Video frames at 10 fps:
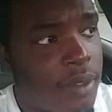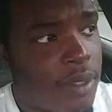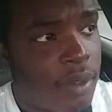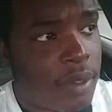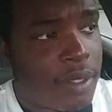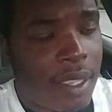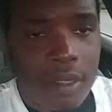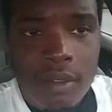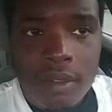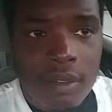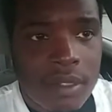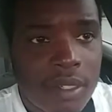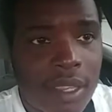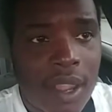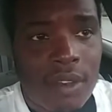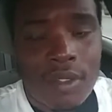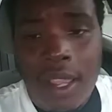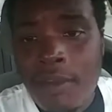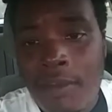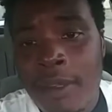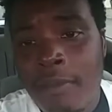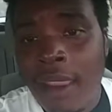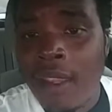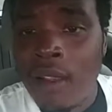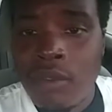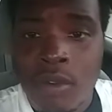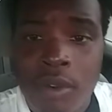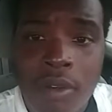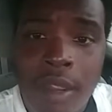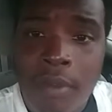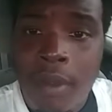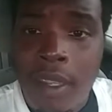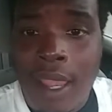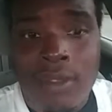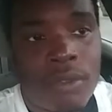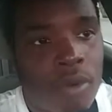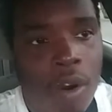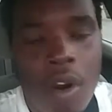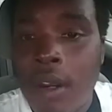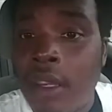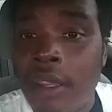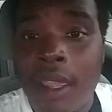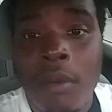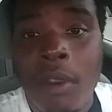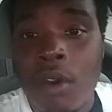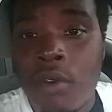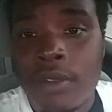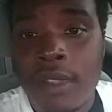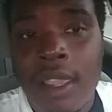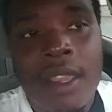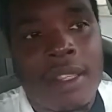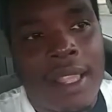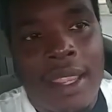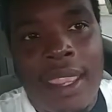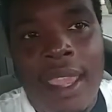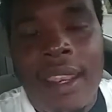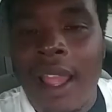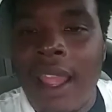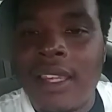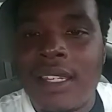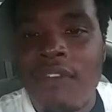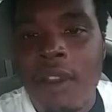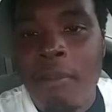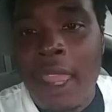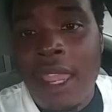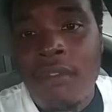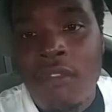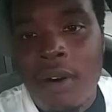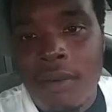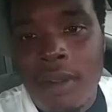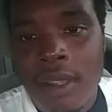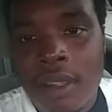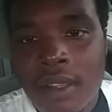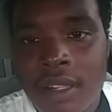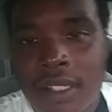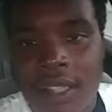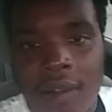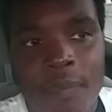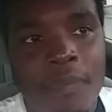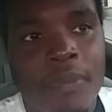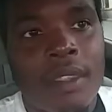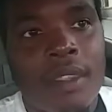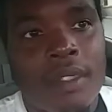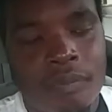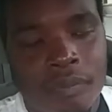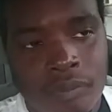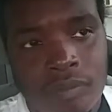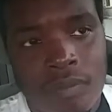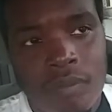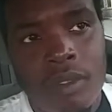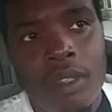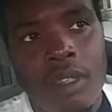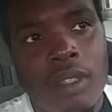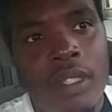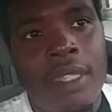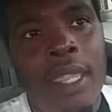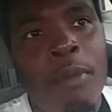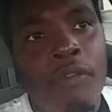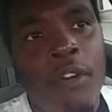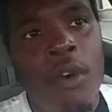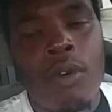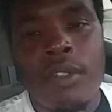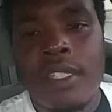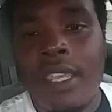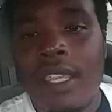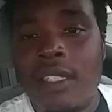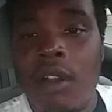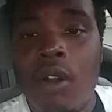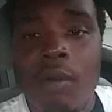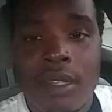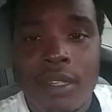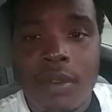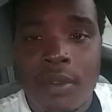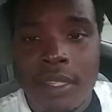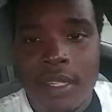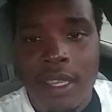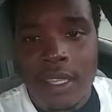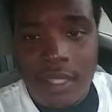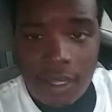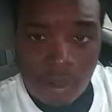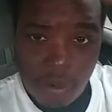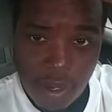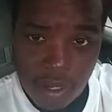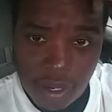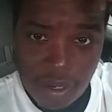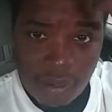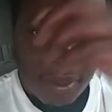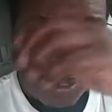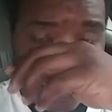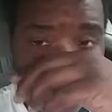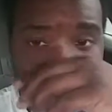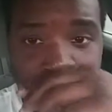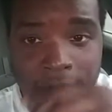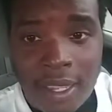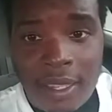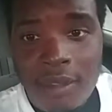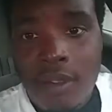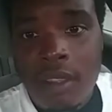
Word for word: So it's like, shit, I tried to be man enough, do it the right way. I was gonna do all these damn lows, cause I kind I actually felt bad for him, cause um, the day before she had told me she was she had sent in the Qualcomm. she was like,